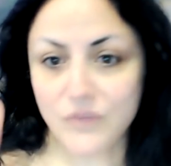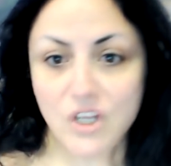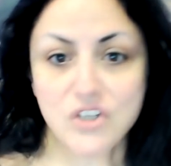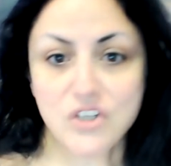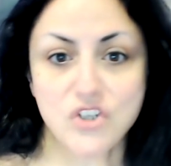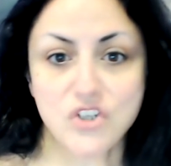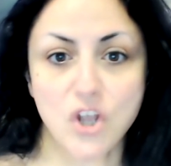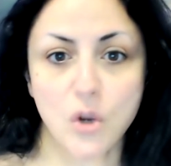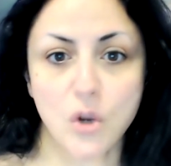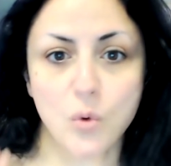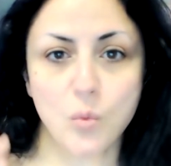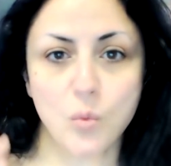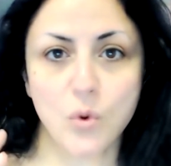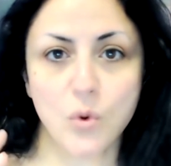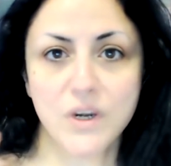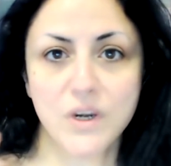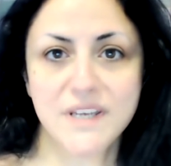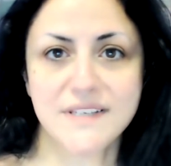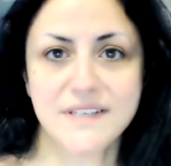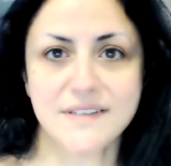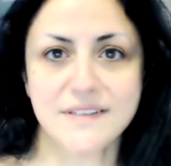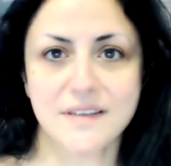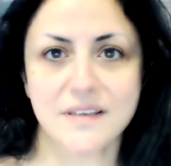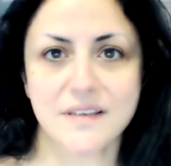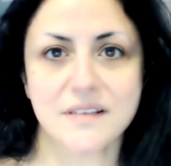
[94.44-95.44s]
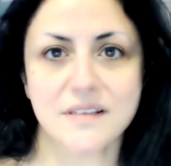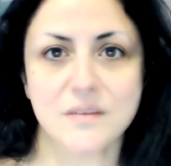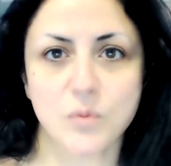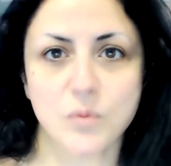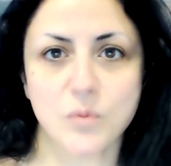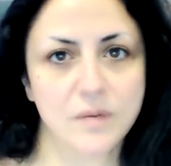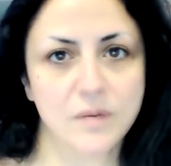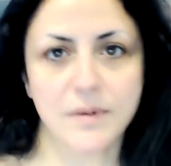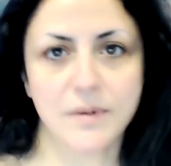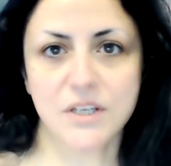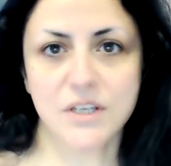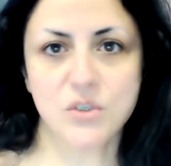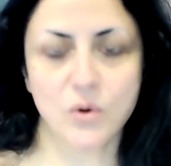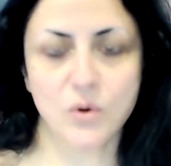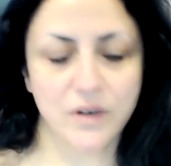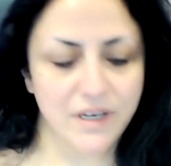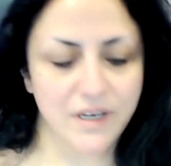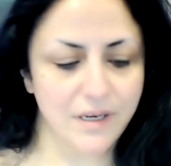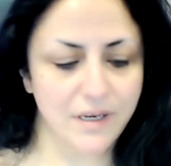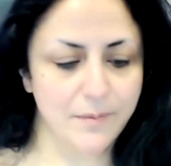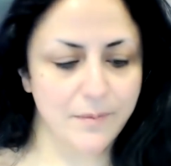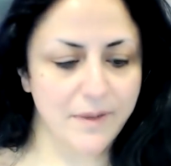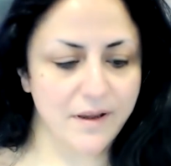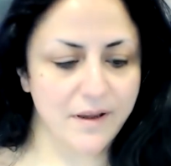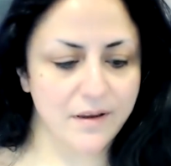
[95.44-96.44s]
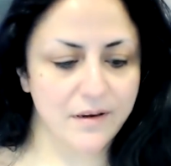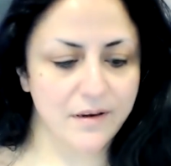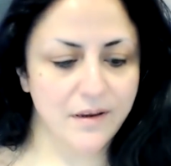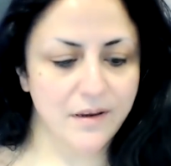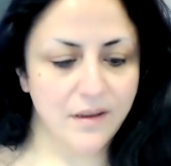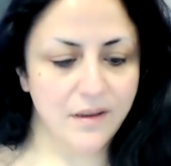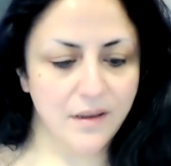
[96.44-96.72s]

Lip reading: so what is this? What am I talking about?